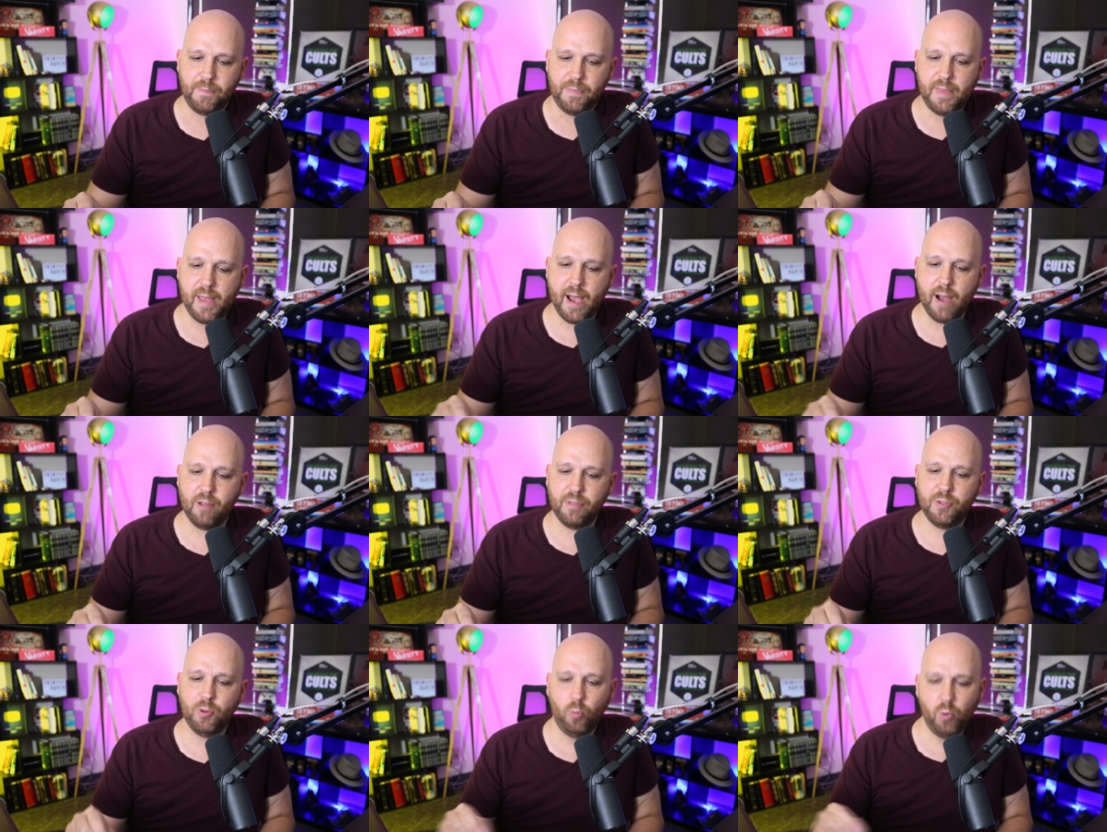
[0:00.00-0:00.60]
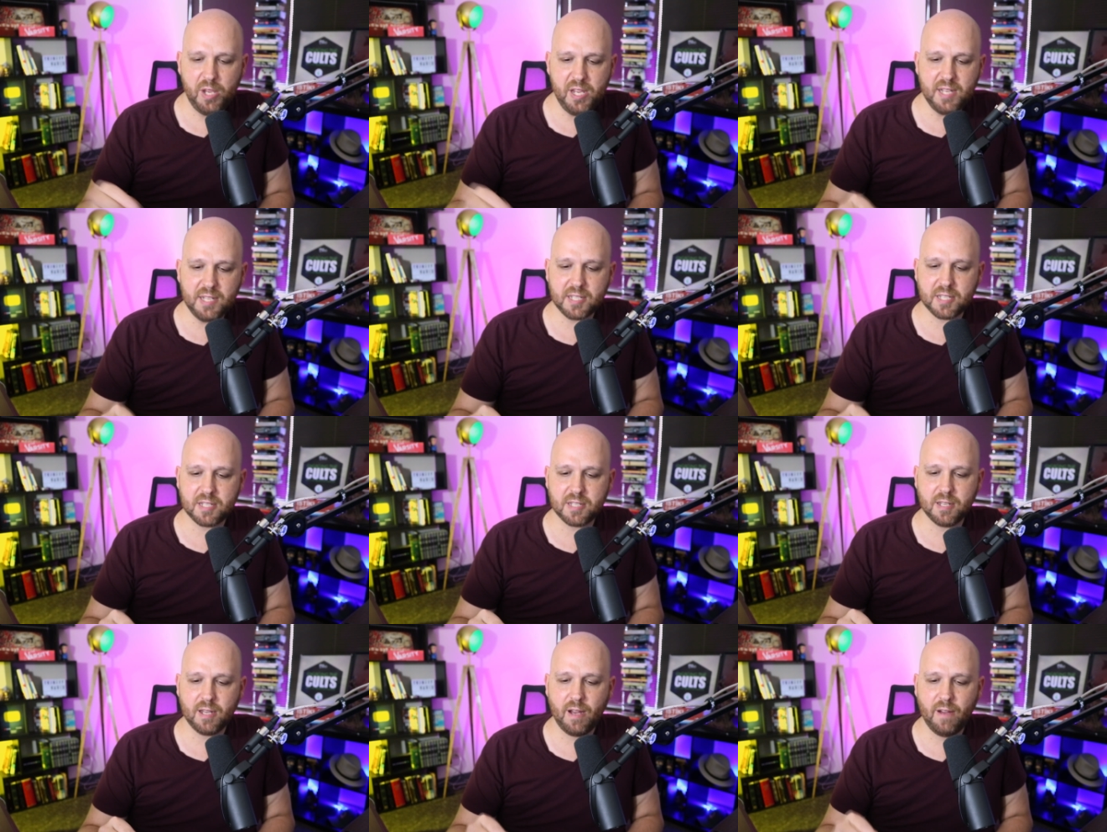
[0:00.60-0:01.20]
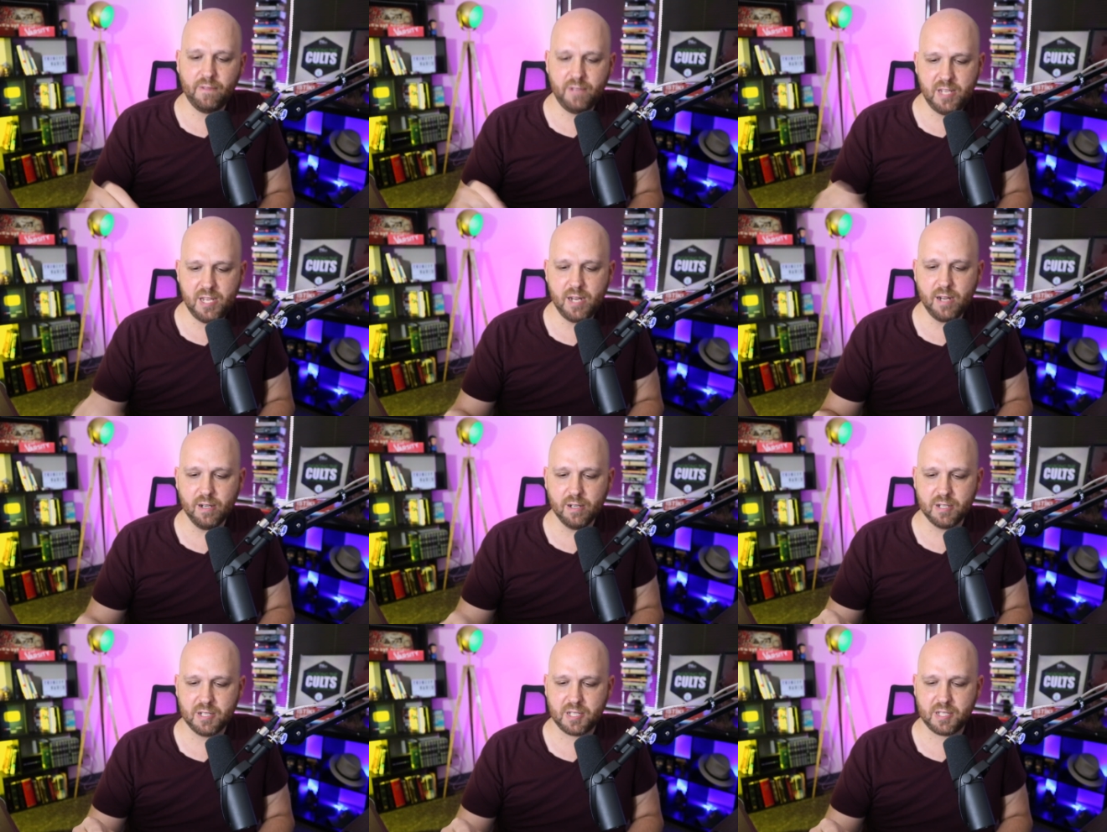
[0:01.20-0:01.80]
Now, the weeks of
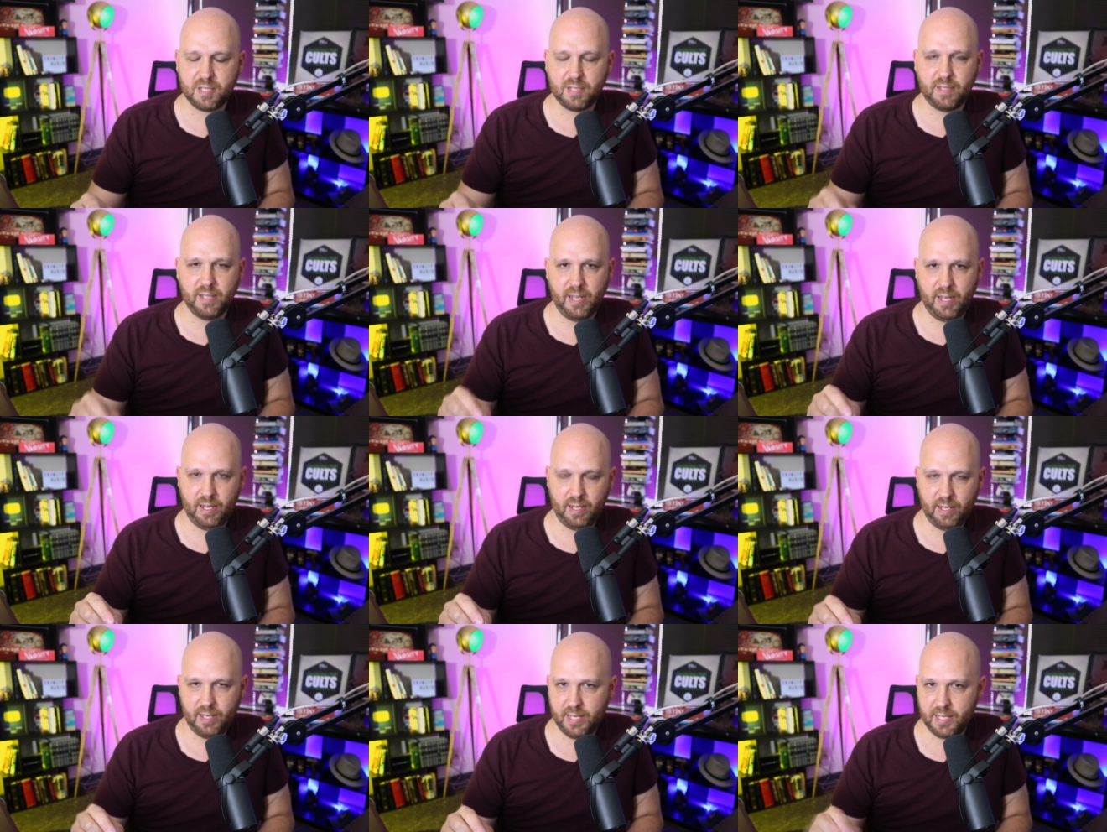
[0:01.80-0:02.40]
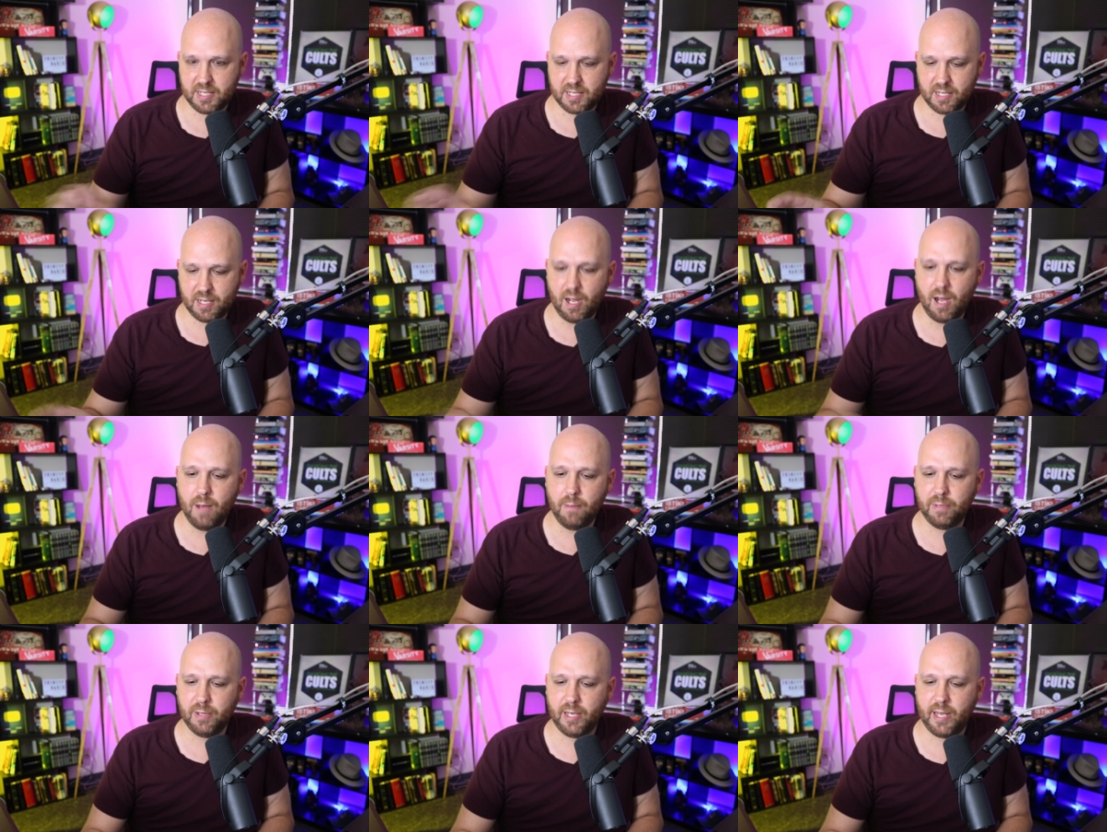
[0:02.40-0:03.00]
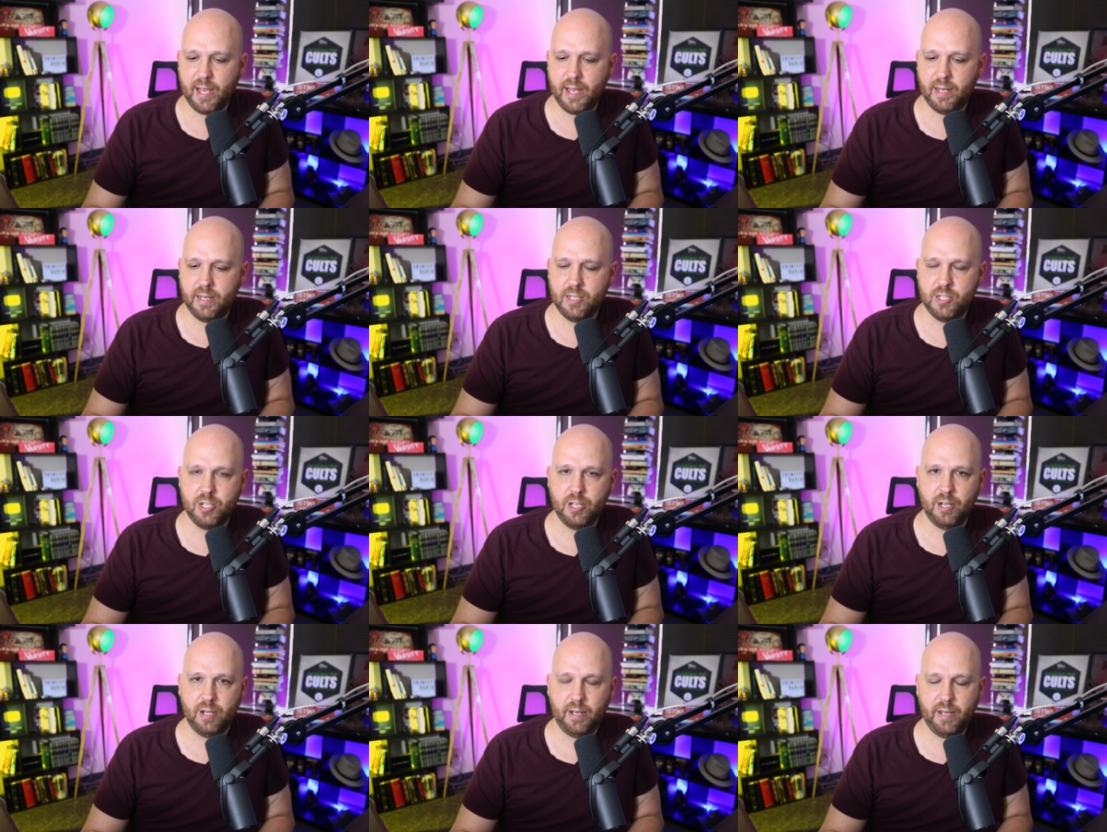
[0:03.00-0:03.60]
years thing gets complicated
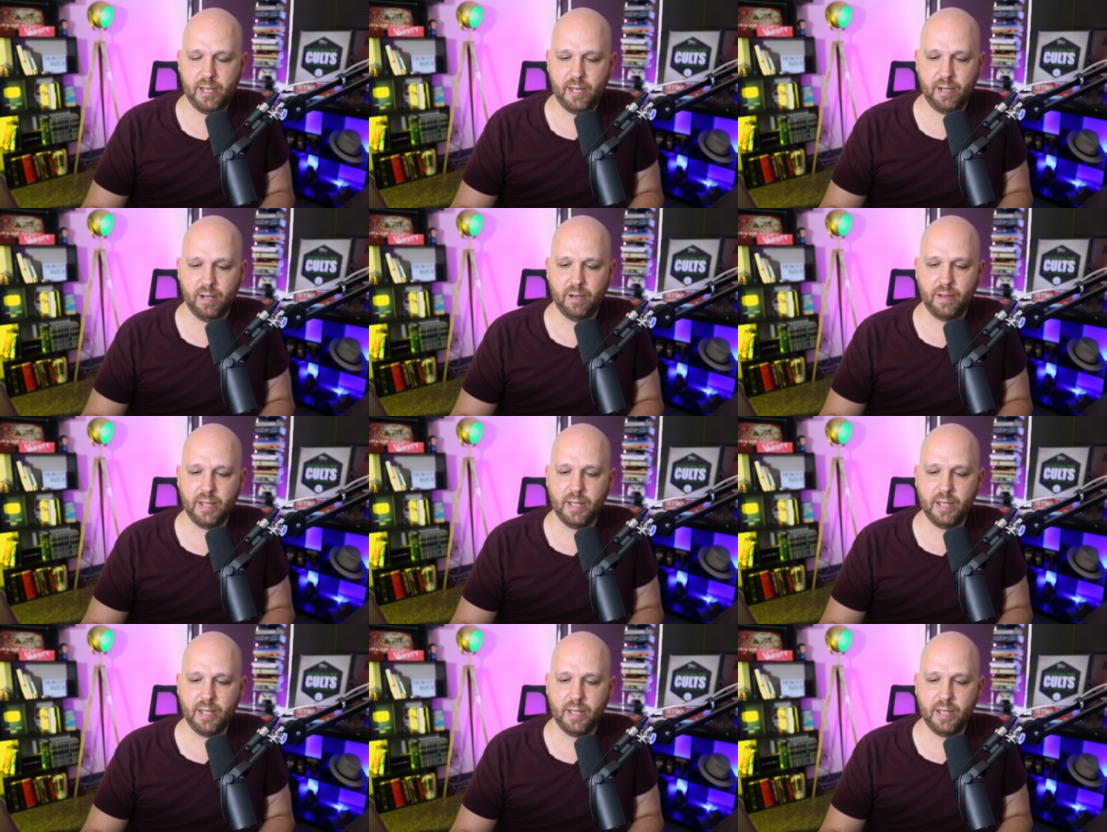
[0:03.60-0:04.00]
here.